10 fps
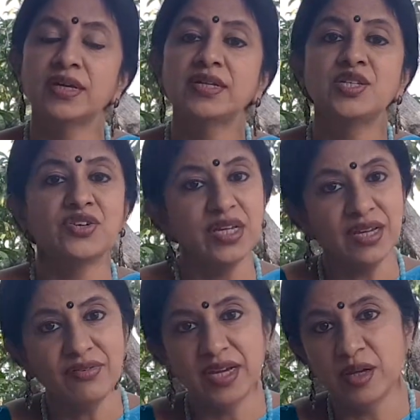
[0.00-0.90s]

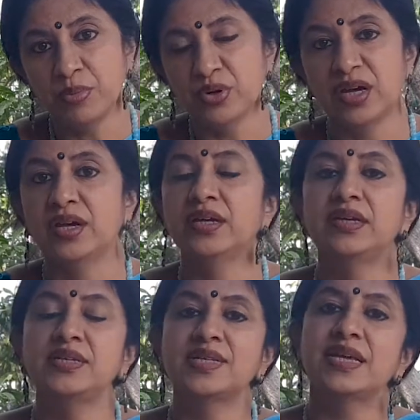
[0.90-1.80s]
Sringaverapura
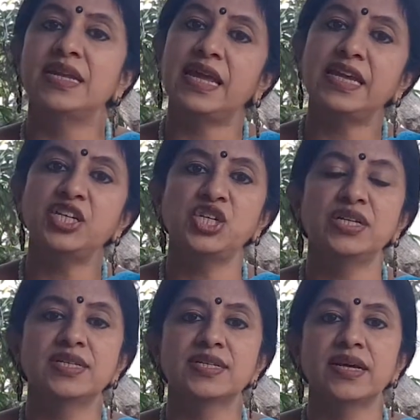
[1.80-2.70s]
is an
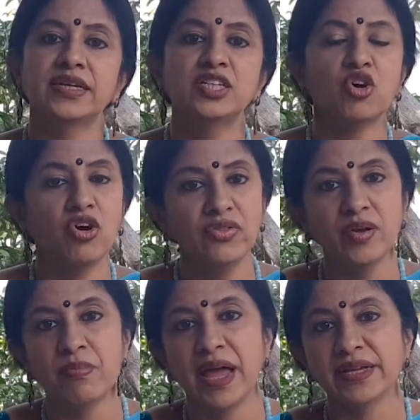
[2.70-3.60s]
ancient site on the
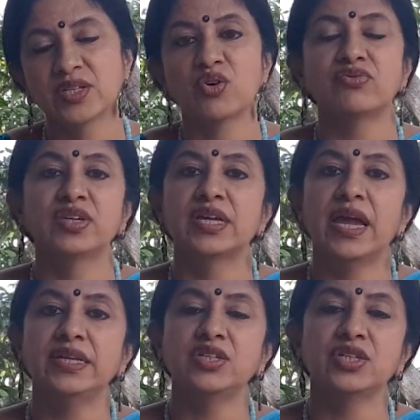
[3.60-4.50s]
banks of the
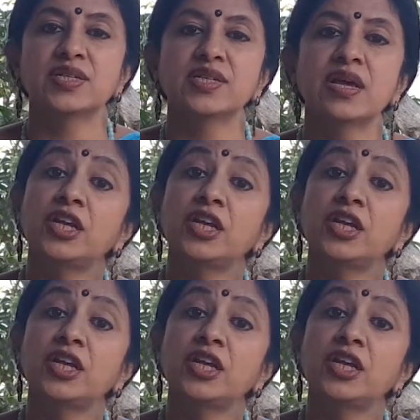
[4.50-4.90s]
Ganges,